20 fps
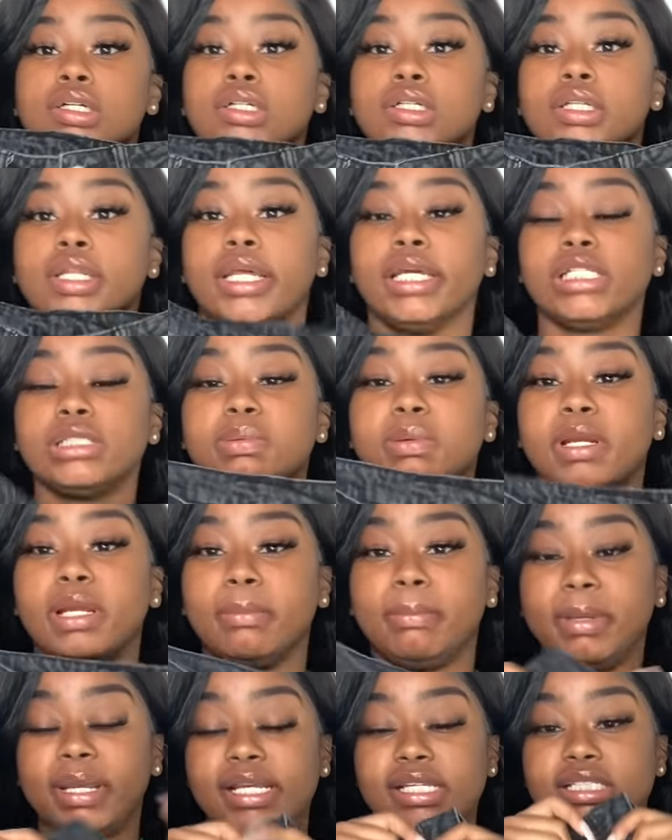next pair of
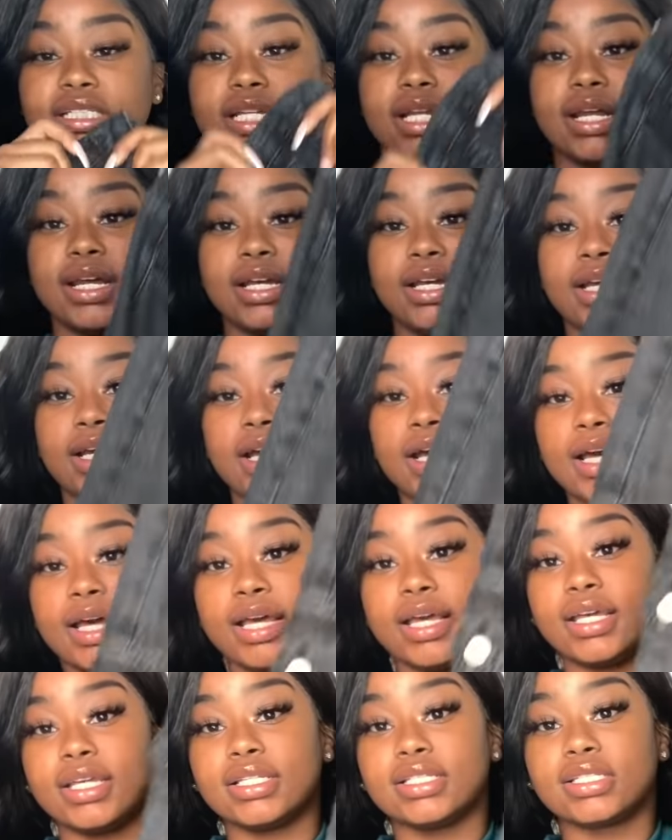pants that I
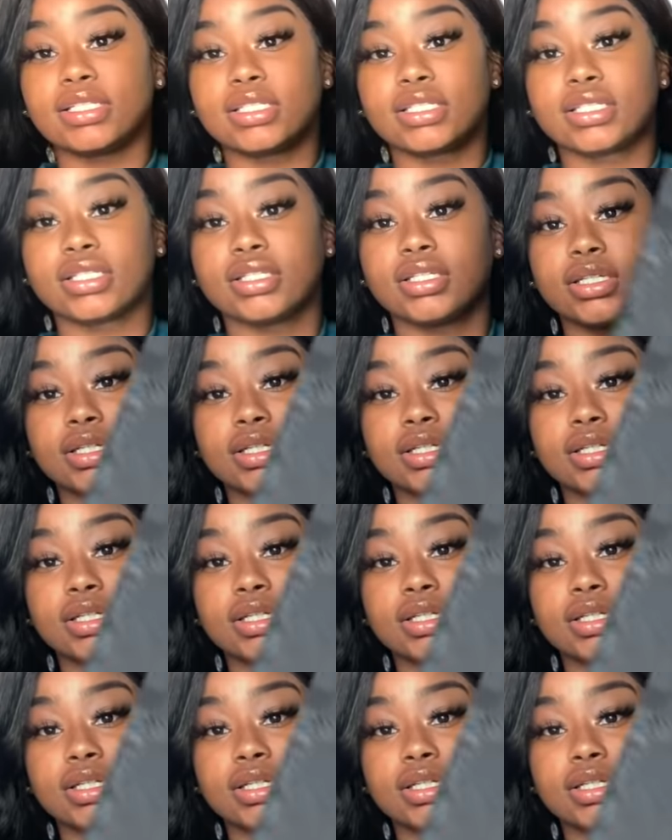got.